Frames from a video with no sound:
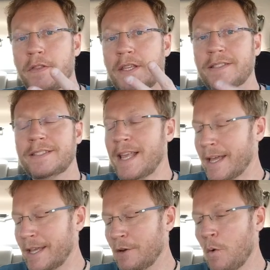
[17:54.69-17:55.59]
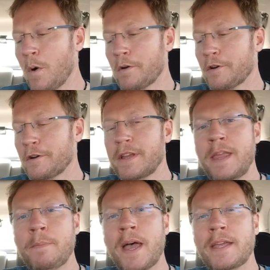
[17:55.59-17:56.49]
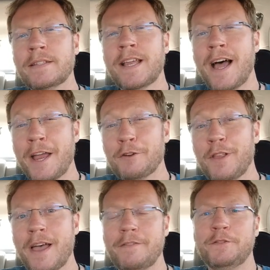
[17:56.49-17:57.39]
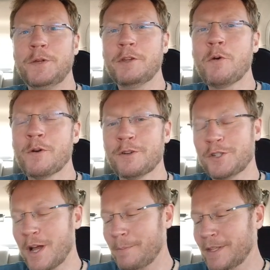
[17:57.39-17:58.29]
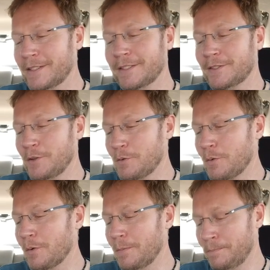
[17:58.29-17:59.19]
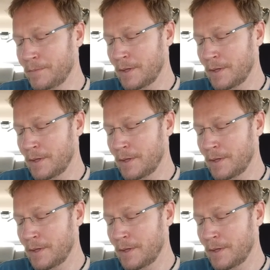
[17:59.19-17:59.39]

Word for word: this second order in my entire life doing Cornershop. This is so cool.